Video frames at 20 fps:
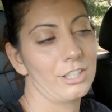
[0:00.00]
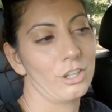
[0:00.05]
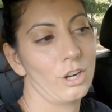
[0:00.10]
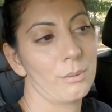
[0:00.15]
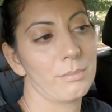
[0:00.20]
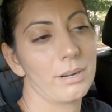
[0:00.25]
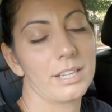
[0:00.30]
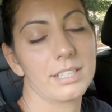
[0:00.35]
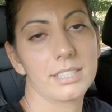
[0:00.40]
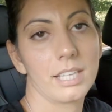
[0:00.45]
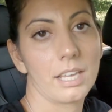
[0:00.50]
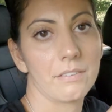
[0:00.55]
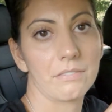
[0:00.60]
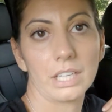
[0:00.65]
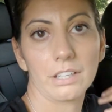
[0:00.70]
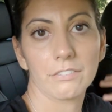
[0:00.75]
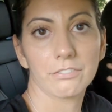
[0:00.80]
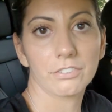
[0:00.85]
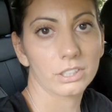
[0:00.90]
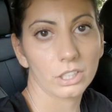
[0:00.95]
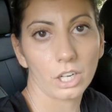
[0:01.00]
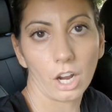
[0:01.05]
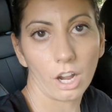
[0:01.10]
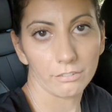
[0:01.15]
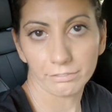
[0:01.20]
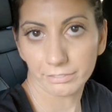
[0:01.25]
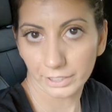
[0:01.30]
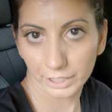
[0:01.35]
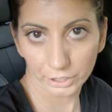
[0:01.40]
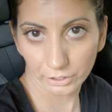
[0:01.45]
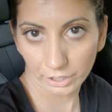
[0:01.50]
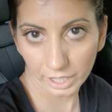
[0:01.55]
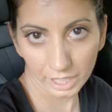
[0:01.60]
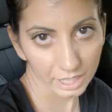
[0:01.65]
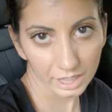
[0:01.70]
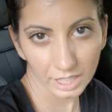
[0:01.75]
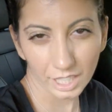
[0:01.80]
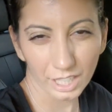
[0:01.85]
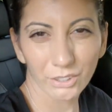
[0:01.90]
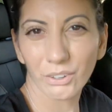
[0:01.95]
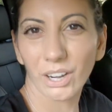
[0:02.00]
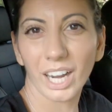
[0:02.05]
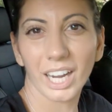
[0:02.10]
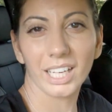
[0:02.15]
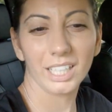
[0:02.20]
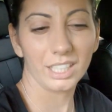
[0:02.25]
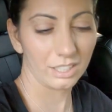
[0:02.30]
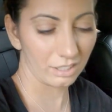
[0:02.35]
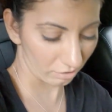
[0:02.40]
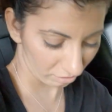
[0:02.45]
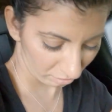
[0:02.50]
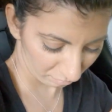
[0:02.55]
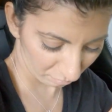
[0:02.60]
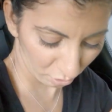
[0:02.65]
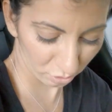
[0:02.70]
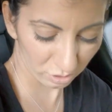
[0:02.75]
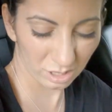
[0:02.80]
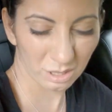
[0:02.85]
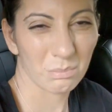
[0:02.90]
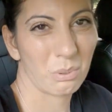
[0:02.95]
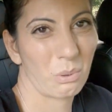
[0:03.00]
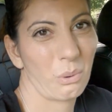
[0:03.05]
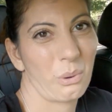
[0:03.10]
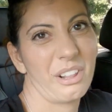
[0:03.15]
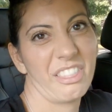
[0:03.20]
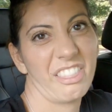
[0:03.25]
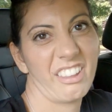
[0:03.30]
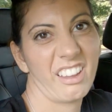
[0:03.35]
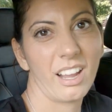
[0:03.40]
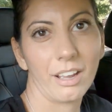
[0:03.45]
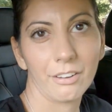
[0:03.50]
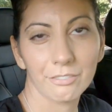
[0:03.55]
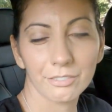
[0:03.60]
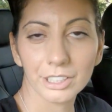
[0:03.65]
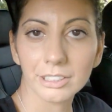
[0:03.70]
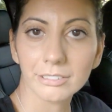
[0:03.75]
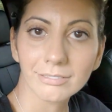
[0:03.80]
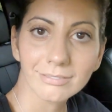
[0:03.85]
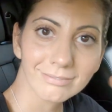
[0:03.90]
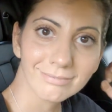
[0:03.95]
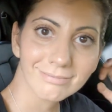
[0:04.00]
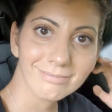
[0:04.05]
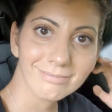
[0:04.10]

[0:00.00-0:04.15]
You know, I'm not saving it for coffee or anything, right? You know, the most important thing ever.